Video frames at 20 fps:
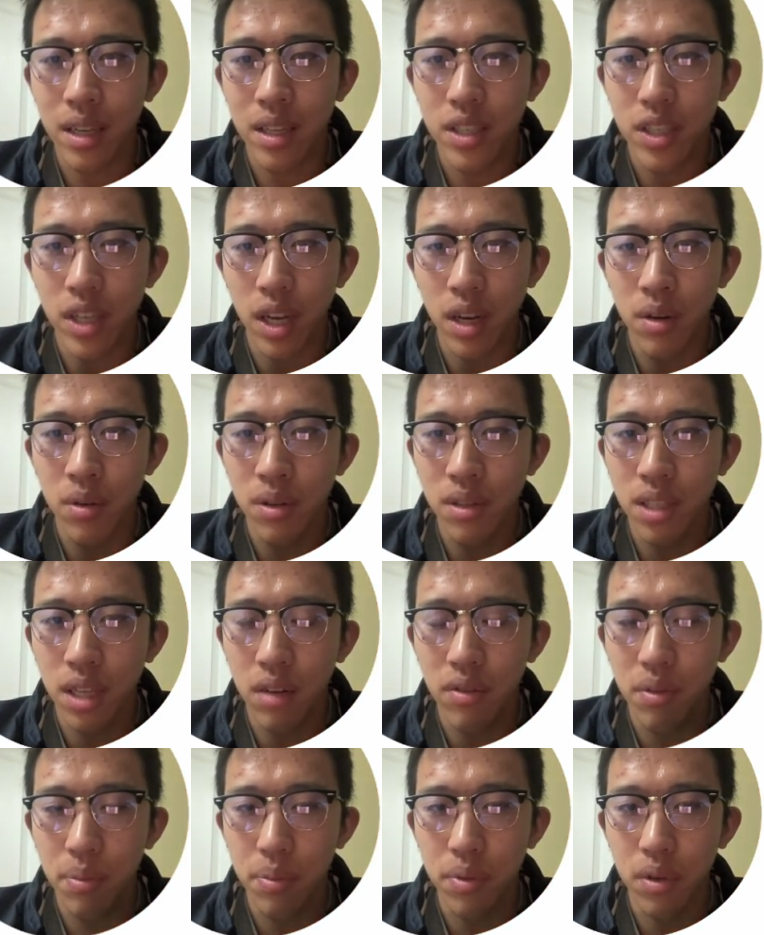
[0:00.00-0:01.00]
General
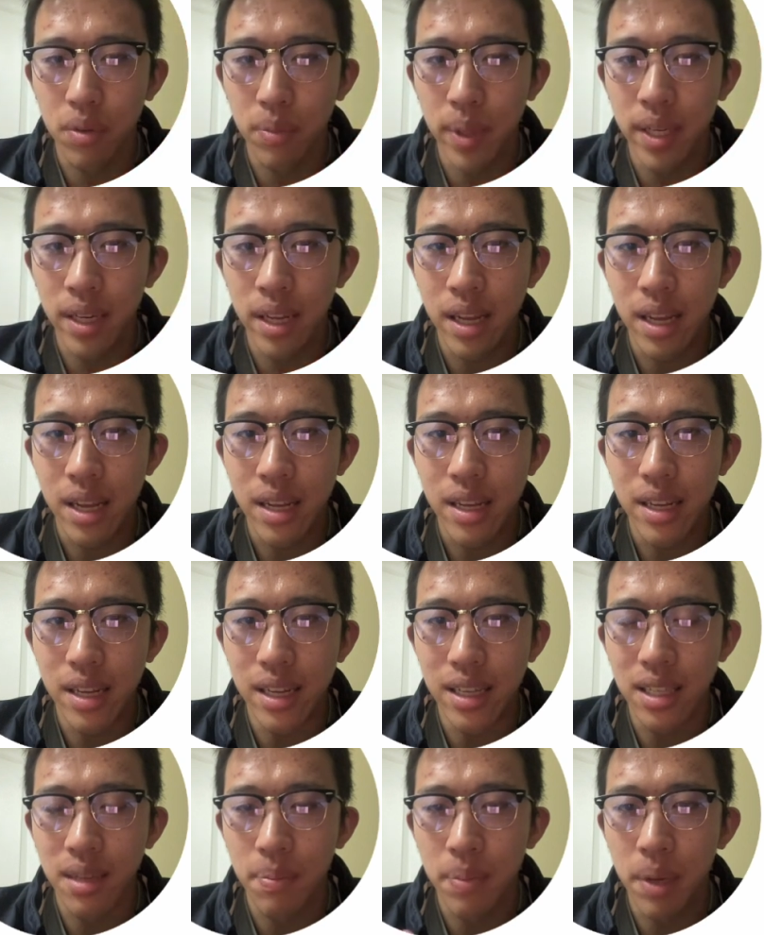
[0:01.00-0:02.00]
self-improvement
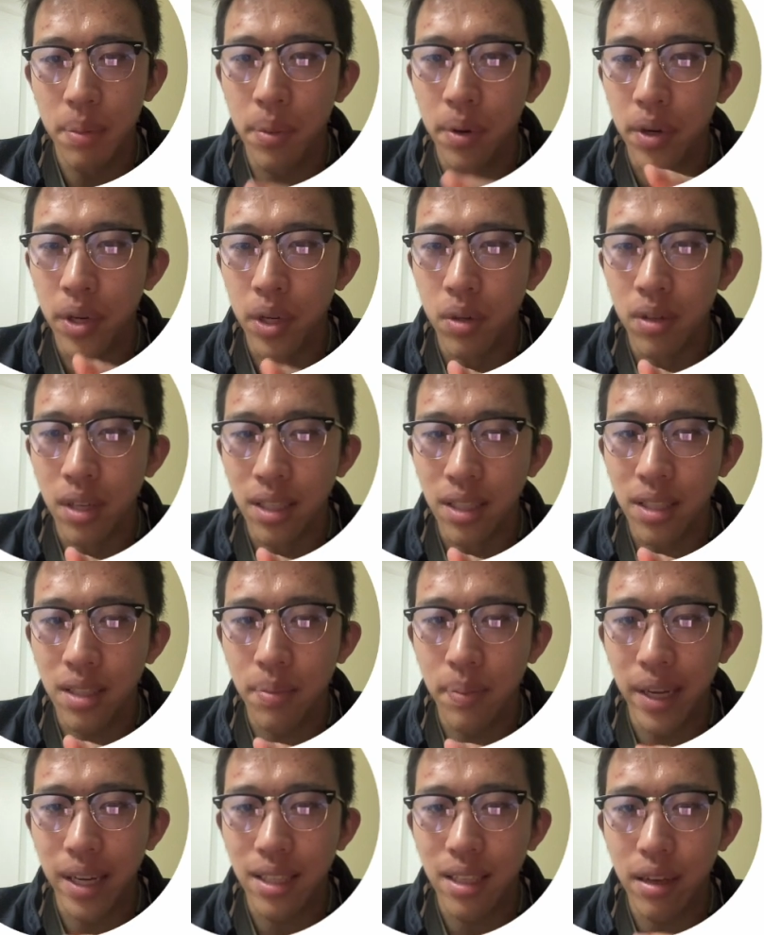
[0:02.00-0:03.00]
is a bit more nuanced
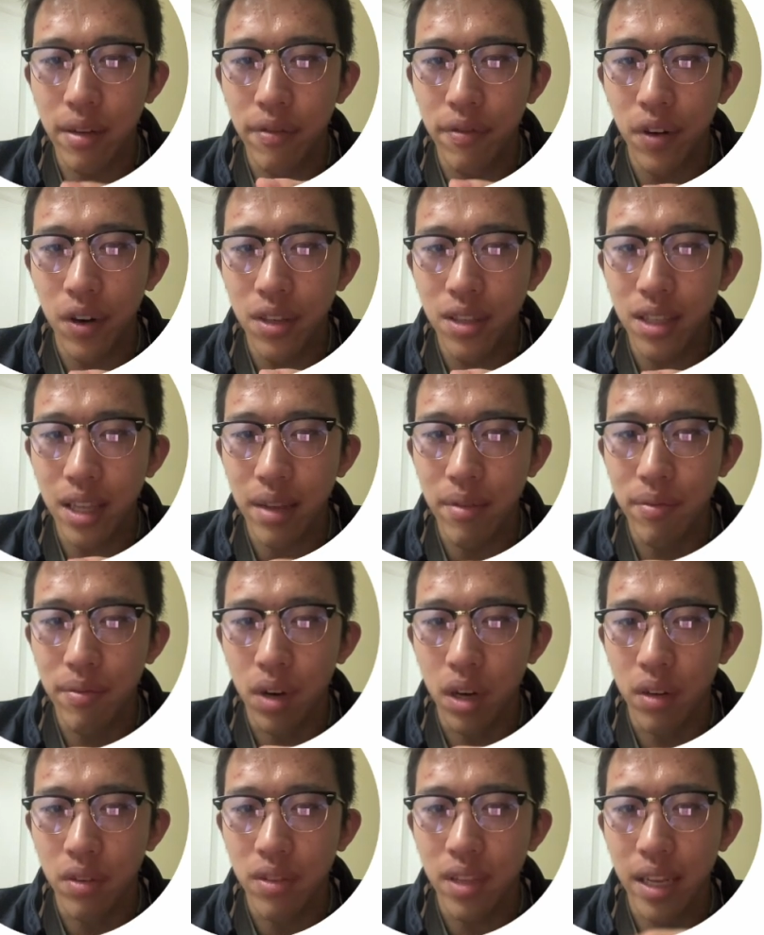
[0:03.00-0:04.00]
because it first
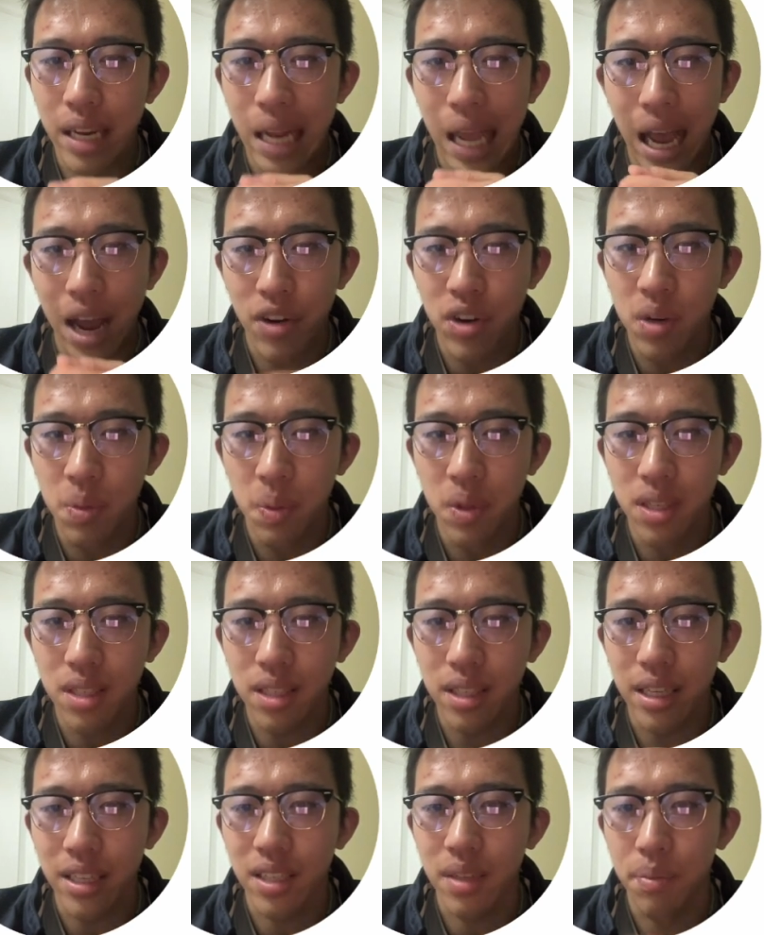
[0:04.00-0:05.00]
involves an attribute
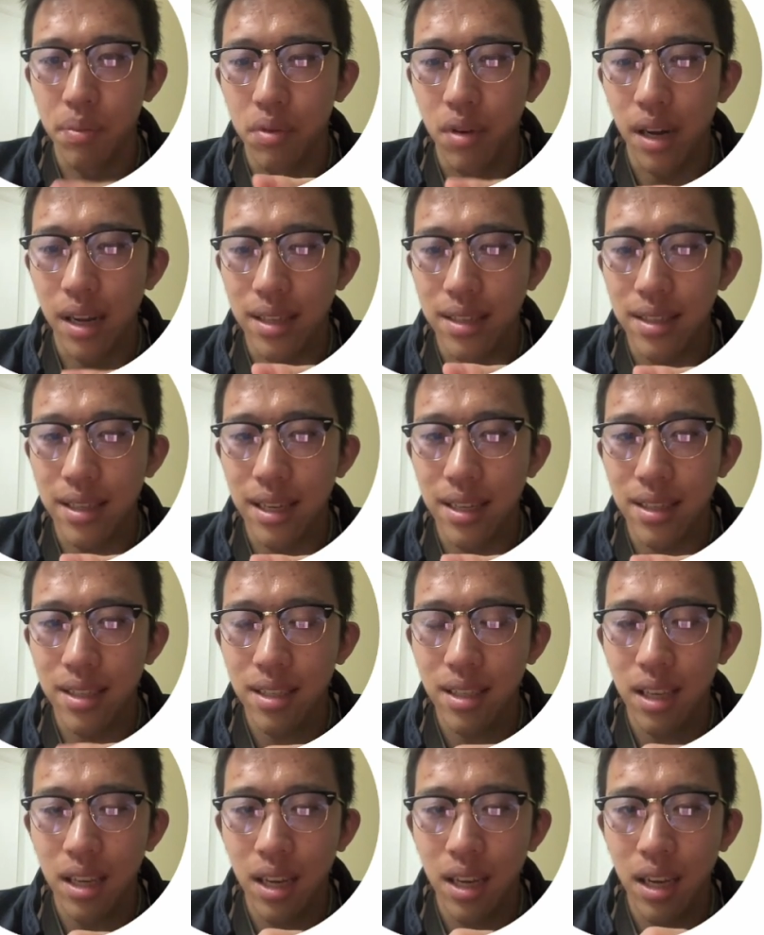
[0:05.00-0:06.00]
selection process.
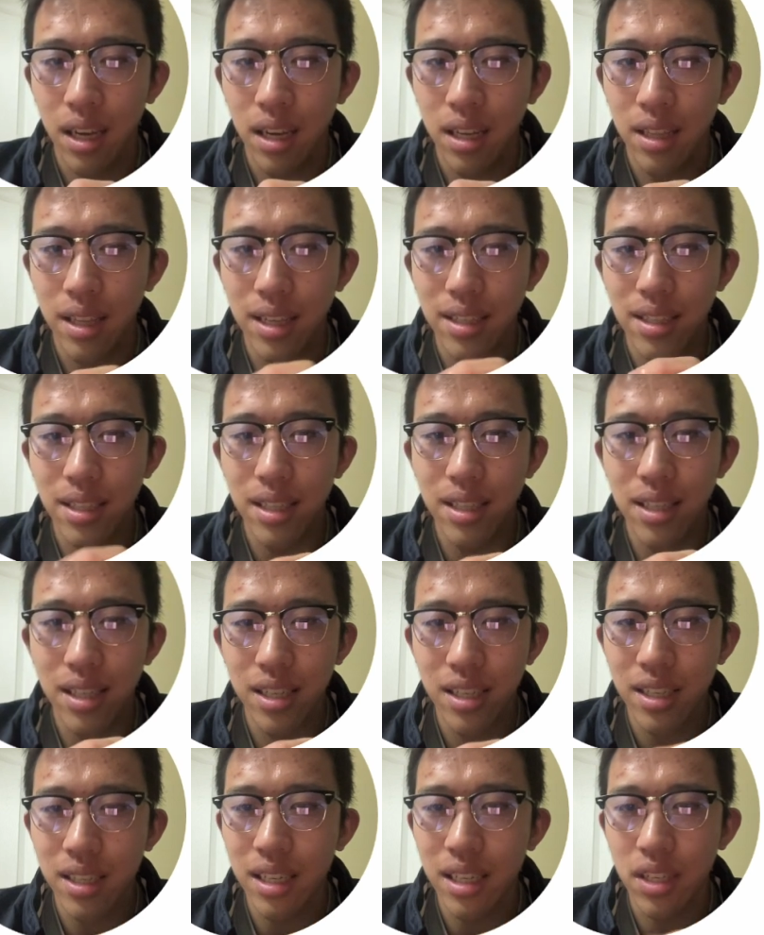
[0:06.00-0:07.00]
This
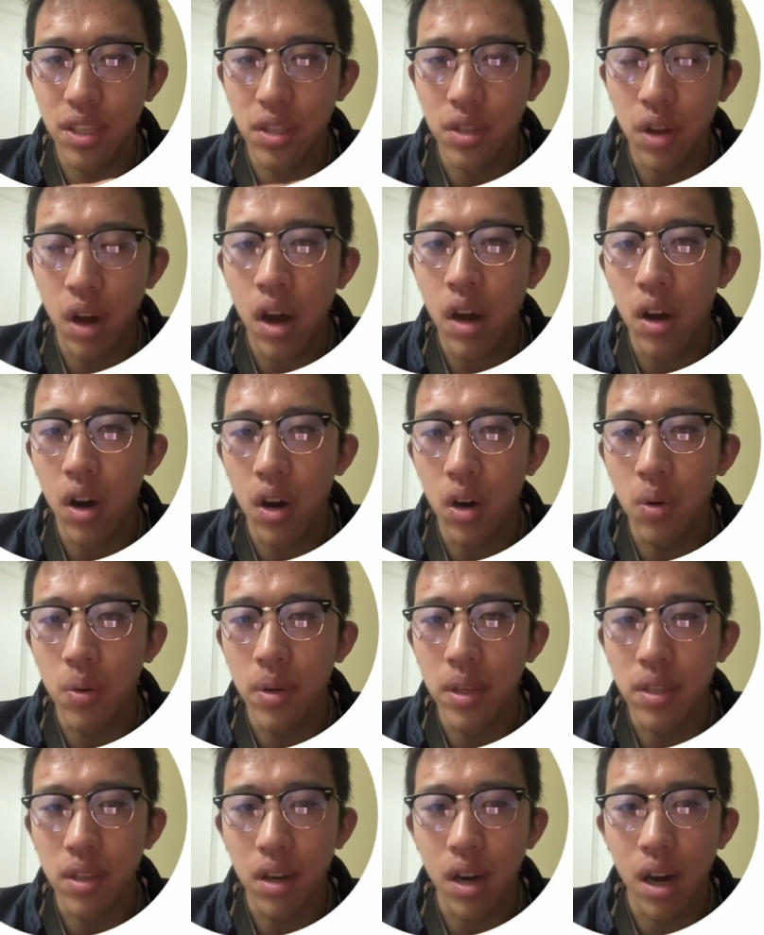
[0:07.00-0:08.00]
decision is not
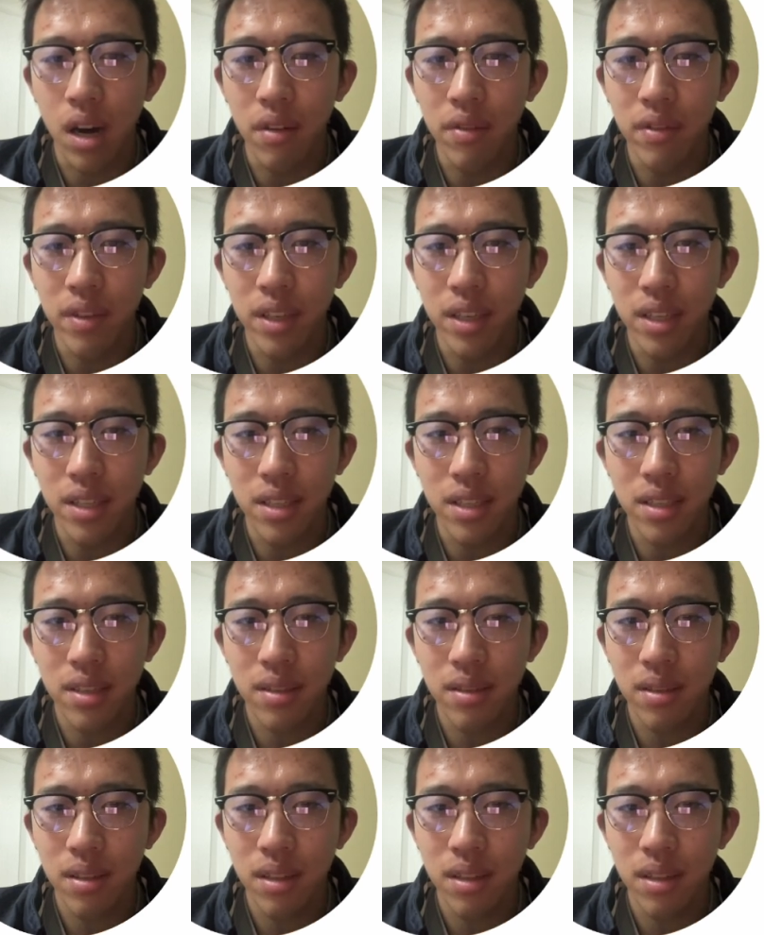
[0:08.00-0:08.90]
always obvious.